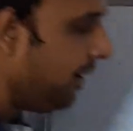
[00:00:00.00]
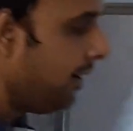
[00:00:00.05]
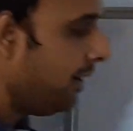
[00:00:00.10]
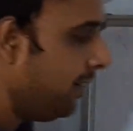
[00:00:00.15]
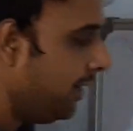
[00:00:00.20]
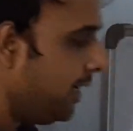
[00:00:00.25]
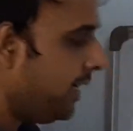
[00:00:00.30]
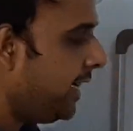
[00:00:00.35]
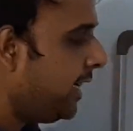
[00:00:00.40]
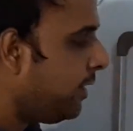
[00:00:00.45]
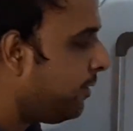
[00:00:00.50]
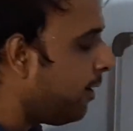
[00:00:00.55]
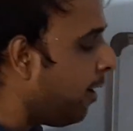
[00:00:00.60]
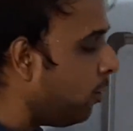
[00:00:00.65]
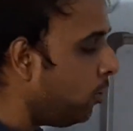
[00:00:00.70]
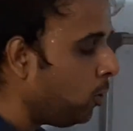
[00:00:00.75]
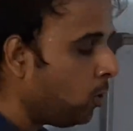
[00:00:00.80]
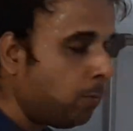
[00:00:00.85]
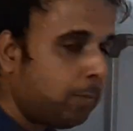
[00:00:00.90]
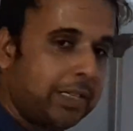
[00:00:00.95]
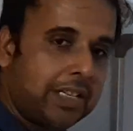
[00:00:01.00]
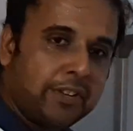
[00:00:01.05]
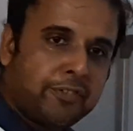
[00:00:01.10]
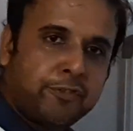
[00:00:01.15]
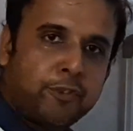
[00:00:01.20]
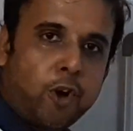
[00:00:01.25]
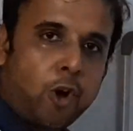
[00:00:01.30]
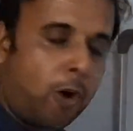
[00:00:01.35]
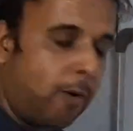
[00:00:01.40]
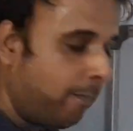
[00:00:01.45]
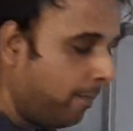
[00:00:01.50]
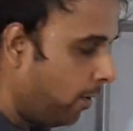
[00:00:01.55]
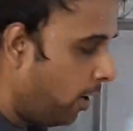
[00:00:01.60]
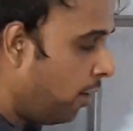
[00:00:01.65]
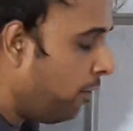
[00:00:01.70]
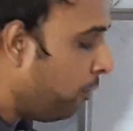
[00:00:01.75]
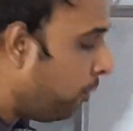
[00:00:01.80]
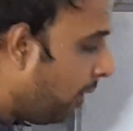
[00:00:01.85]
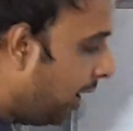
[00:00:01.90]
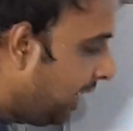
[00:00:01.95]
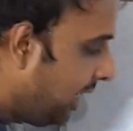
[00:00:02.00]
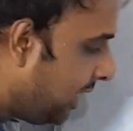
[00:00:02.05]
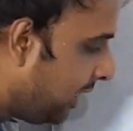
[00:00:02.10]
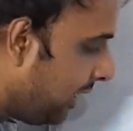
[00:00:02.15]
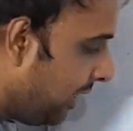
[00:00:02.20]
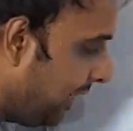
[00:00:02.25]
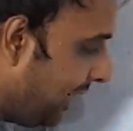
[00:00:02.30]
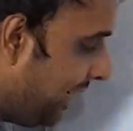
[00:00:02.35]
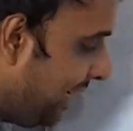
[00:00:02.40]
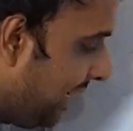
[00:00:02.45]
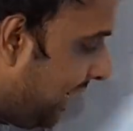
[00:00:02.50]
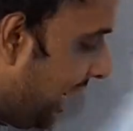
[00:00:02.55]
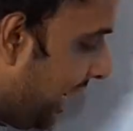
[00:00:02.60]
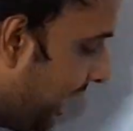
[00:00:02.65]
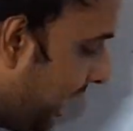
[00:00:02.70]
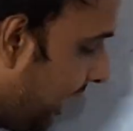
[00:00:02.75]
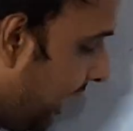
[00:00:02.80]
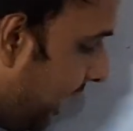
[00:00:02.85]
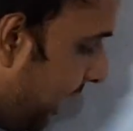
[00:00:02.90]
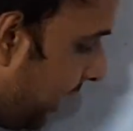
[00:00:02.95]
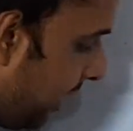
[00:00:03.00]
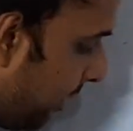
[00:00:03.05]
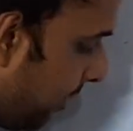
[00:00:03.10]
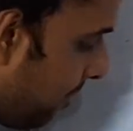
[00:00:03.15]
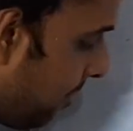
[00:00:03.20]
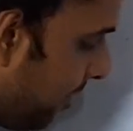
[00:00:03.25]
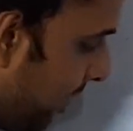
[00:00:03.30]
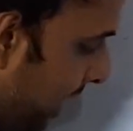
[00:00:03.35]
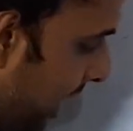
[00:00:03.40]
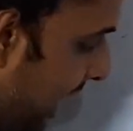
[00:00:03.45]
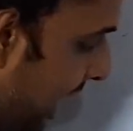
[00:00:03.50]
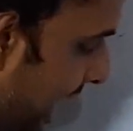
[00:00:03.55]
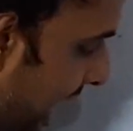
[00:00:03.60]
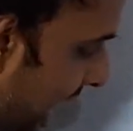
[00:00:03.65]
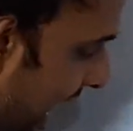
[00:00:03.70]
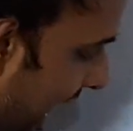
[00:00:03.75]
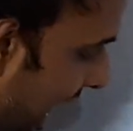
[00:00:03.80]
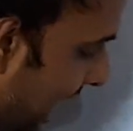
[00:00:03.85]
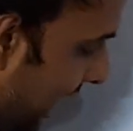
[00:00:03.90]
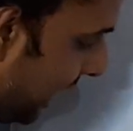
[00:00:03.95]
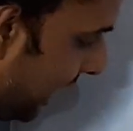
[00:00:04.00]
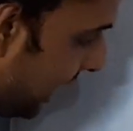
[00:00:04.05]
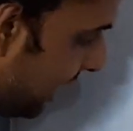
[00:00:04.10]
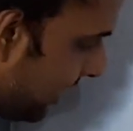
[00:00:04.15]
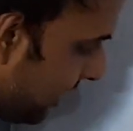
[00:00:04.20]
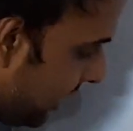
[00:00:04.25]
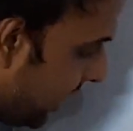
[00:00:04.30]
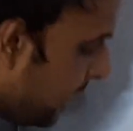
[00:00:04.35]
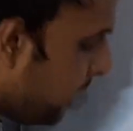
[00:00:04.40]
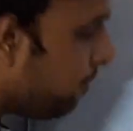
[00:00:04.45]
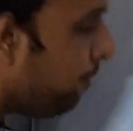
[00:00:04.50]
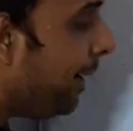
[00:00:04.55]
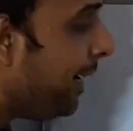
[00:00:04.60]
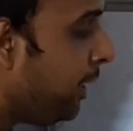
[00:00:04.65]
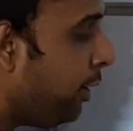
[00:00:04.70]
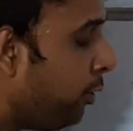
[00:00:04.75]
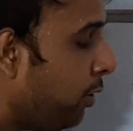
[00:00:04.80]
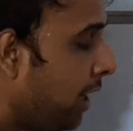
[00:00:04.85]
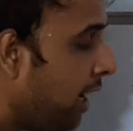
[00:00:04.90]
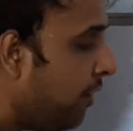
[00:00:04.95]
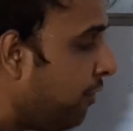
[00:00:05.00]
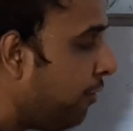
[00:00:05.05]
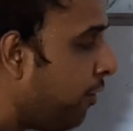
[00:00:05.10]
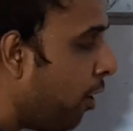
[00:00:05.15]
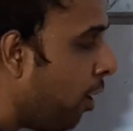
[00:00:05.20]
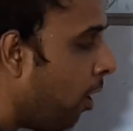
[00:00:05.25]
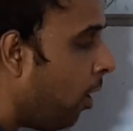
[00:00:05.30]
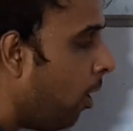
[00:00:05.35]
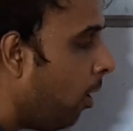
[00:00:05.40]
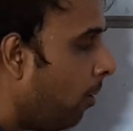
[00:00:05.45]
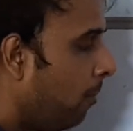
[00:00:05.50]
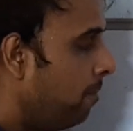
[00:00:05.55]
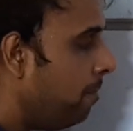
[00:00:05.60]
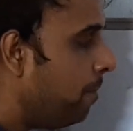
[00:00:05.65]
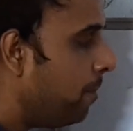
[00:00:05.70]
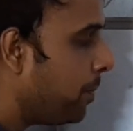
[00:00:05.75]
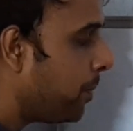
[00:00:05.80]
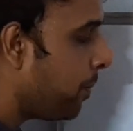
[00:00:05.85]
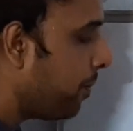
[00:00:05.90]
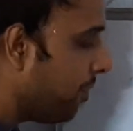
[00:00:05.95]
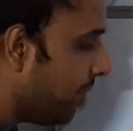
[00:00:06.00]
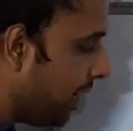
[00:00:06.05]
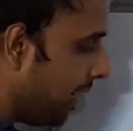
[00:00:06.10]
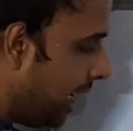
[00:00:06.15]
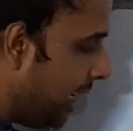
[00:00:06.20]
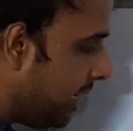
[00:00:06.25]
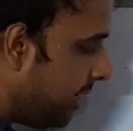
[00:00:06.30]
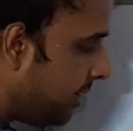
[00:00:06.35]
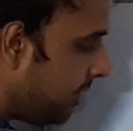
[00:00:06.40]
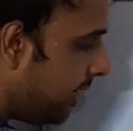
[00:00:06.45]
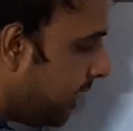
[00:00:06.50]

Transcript: This is found to be the form of what? Pteridine. And it is this particular form which